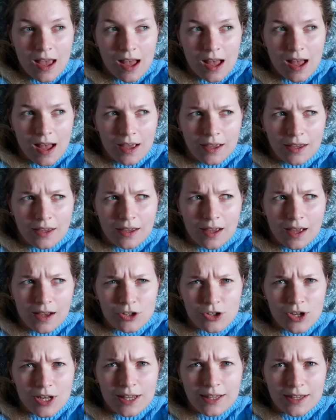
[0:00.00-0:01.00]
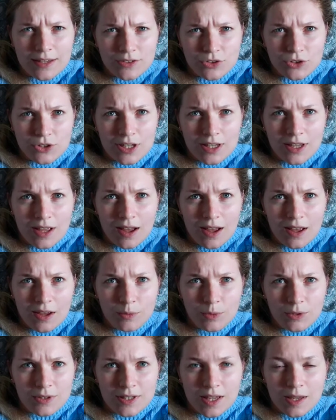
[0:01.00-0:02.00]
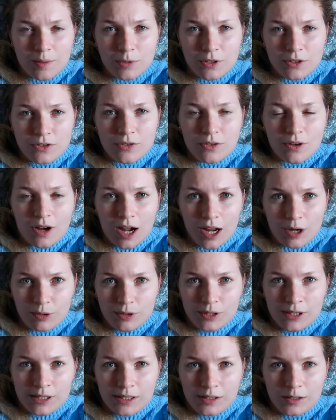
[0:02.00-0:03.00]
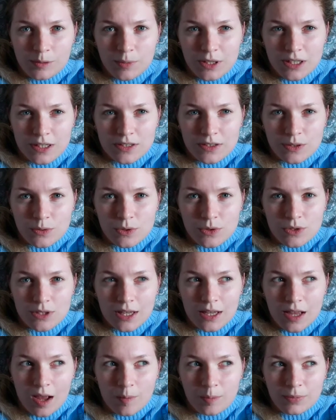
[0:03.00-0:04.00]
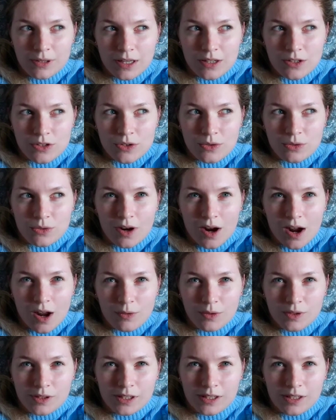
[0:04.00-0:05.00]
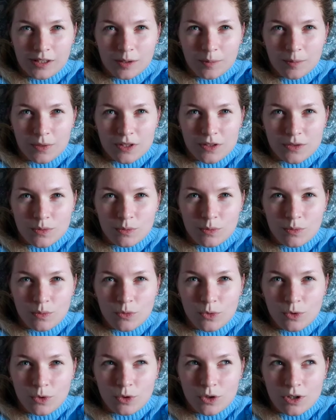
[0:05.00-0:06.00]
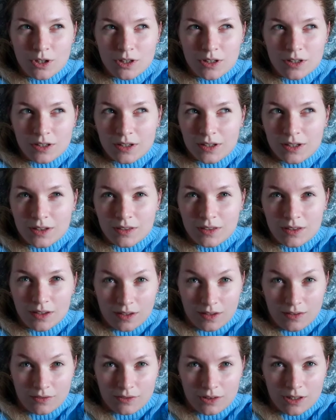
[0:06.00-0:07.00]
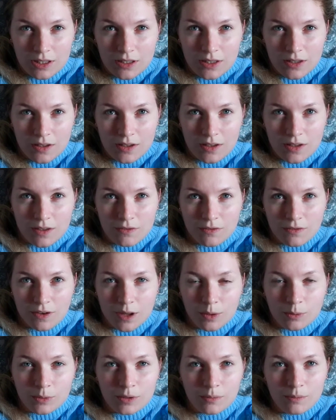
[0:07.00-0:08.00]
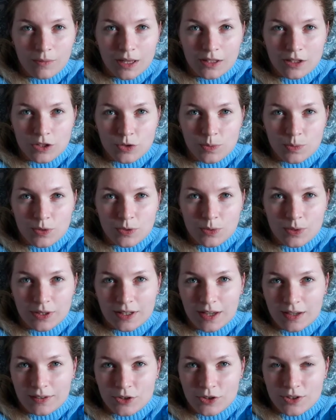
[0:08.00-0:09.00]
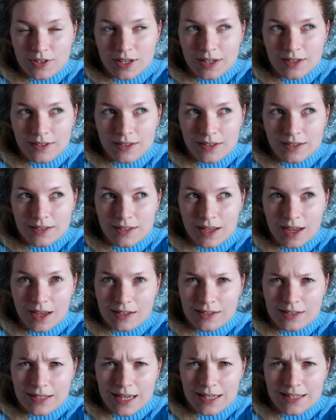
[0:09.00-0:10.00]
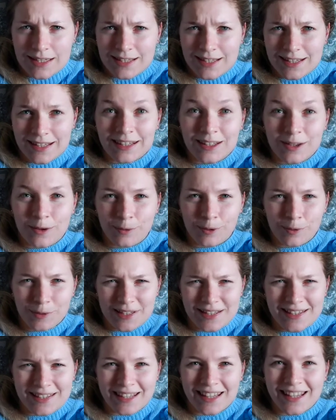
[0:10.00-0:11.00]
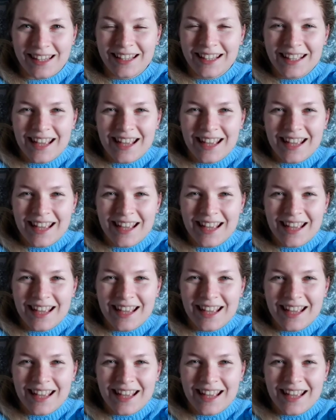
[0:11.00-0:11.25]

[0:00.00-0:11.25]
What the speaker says: Yesterday I was able to iron a little bit, so today I plan to iron a little bit more in the evening if I will manage between exercises and dancing. We will see.